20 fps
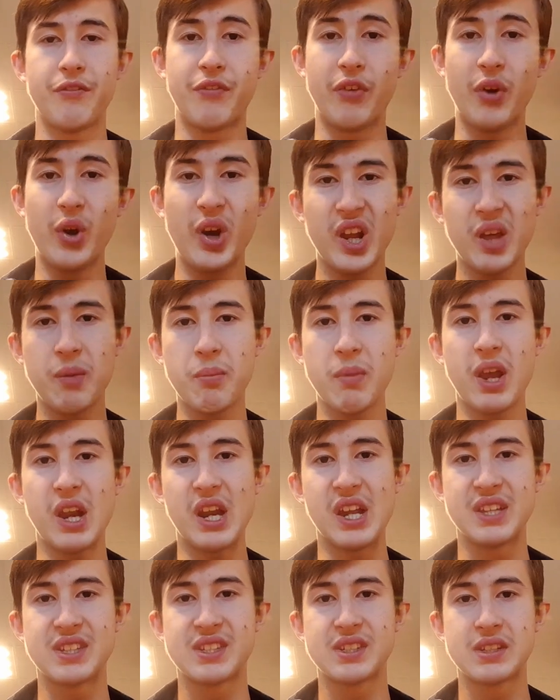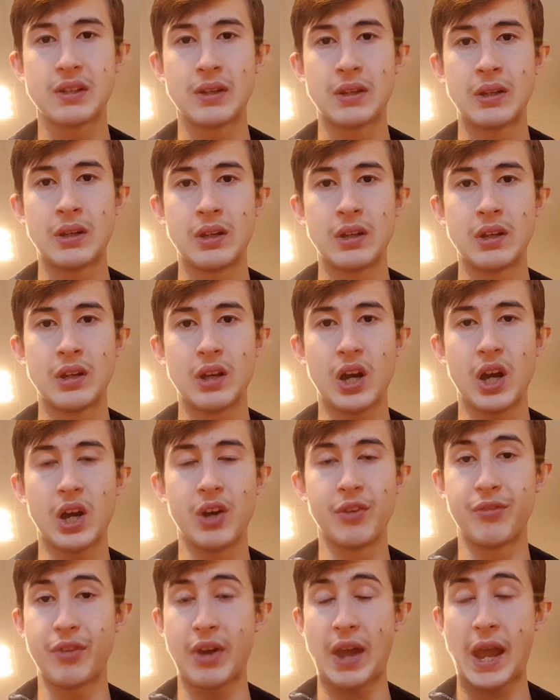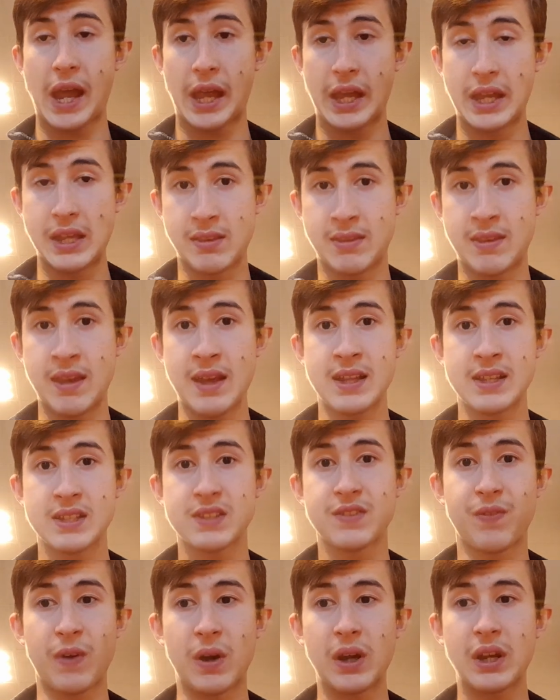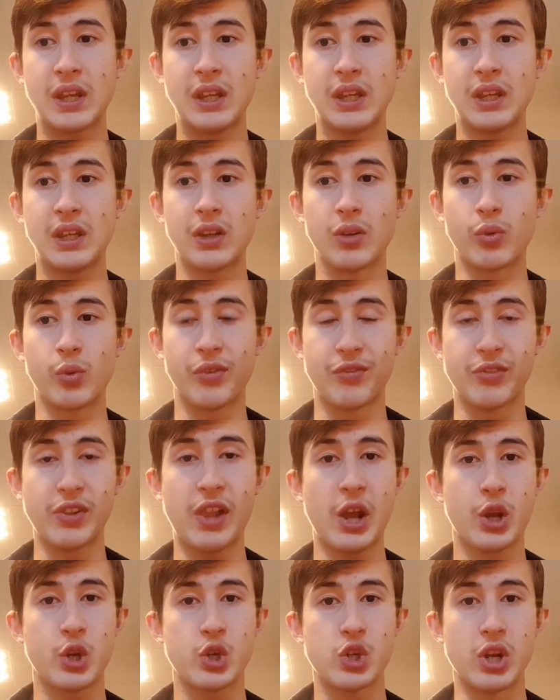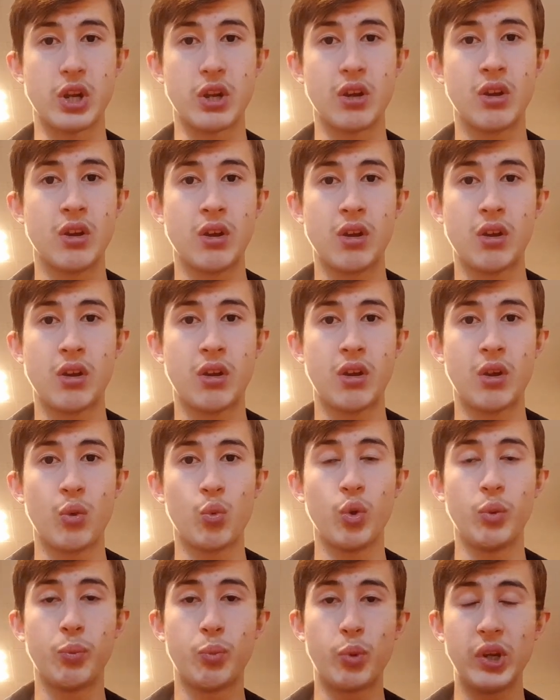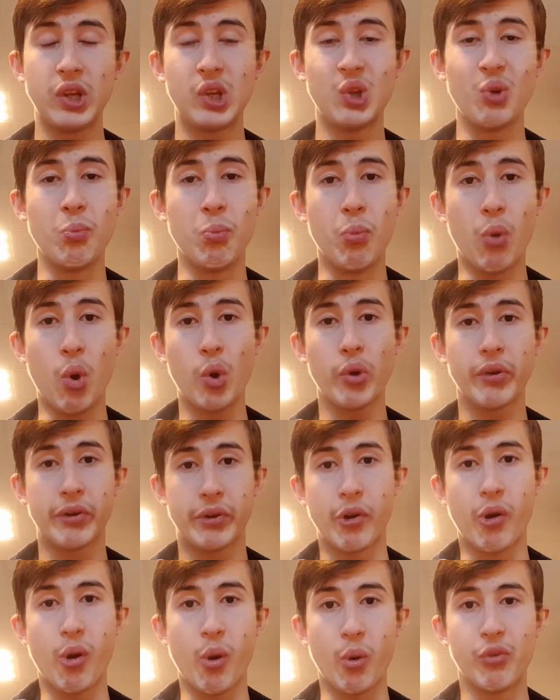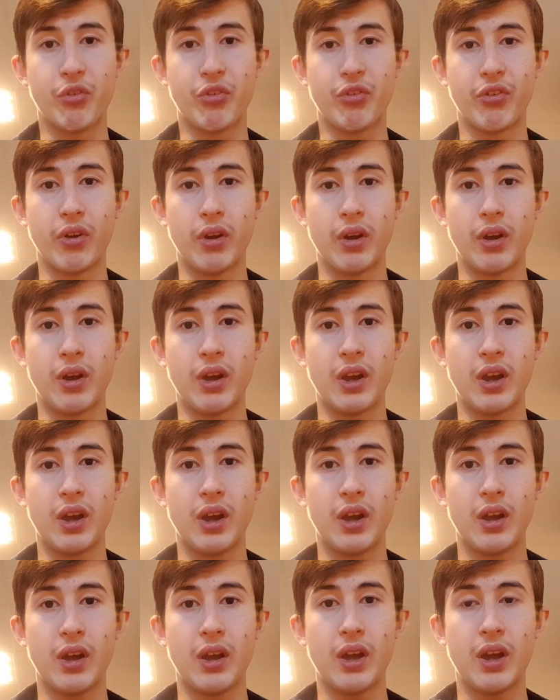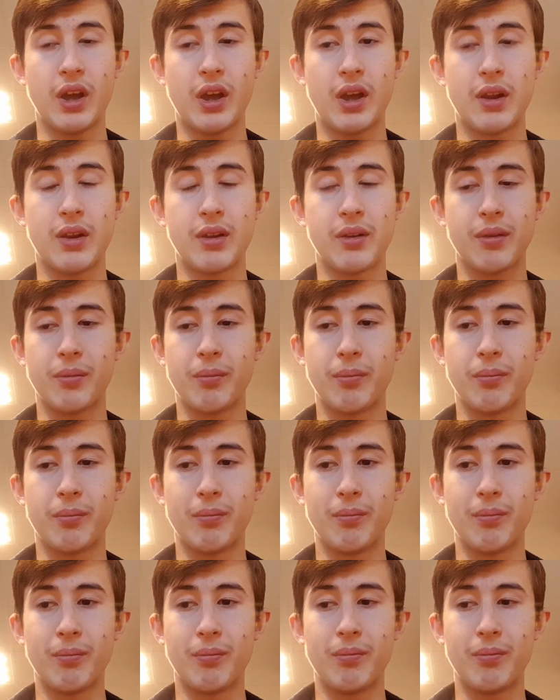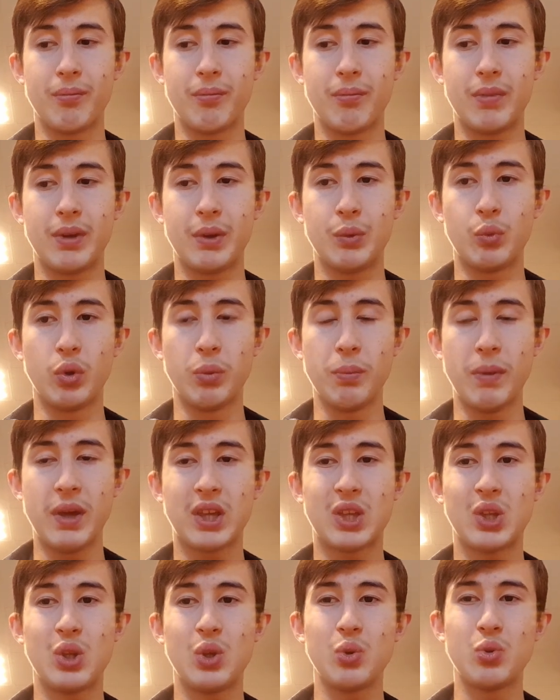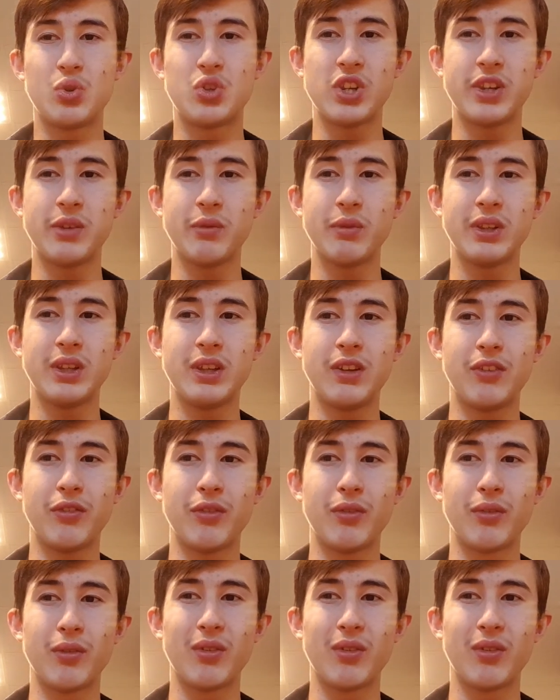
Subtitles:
30 minutes of intense fucking reflection will bring you more growth and will make you genuinely